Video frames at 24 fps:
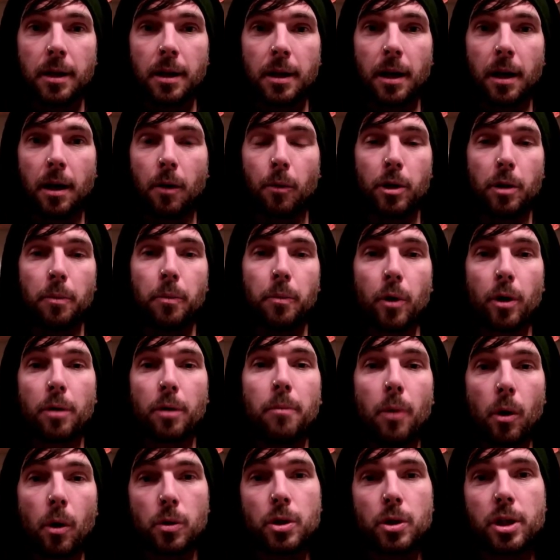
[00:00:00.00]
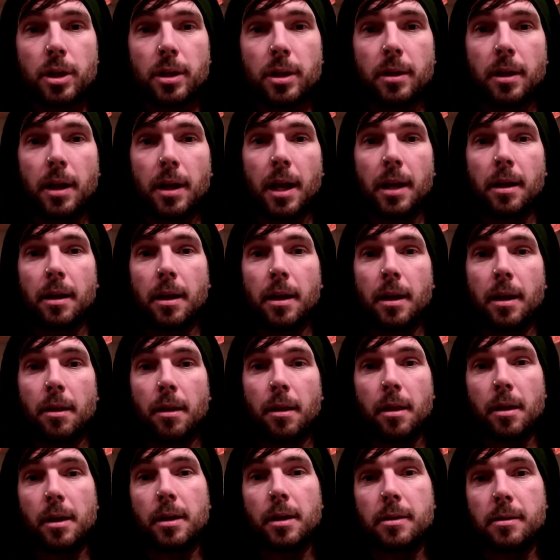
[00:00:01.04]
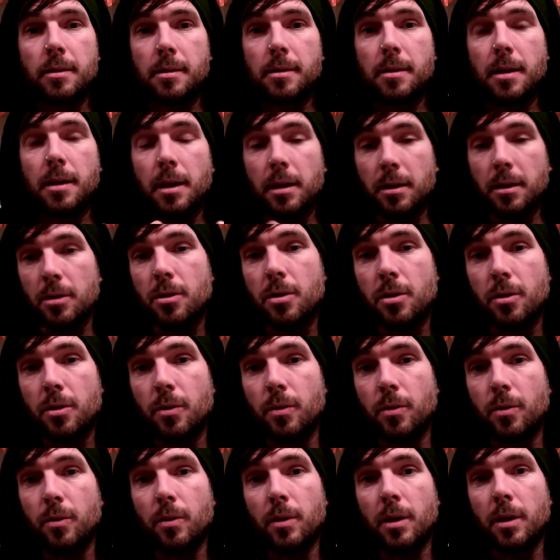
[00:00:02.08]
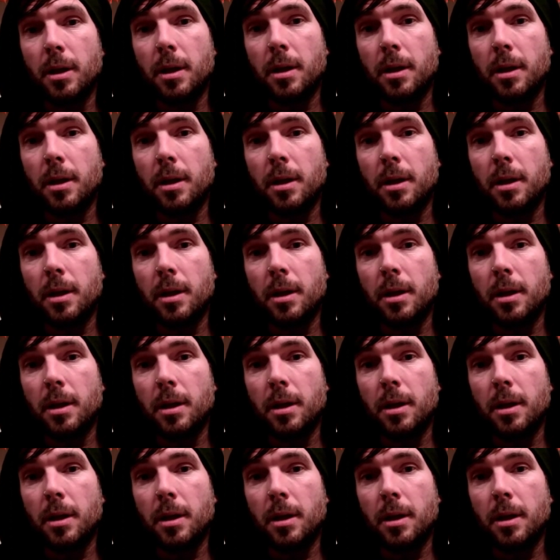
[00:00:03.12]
When you put emotion and things into,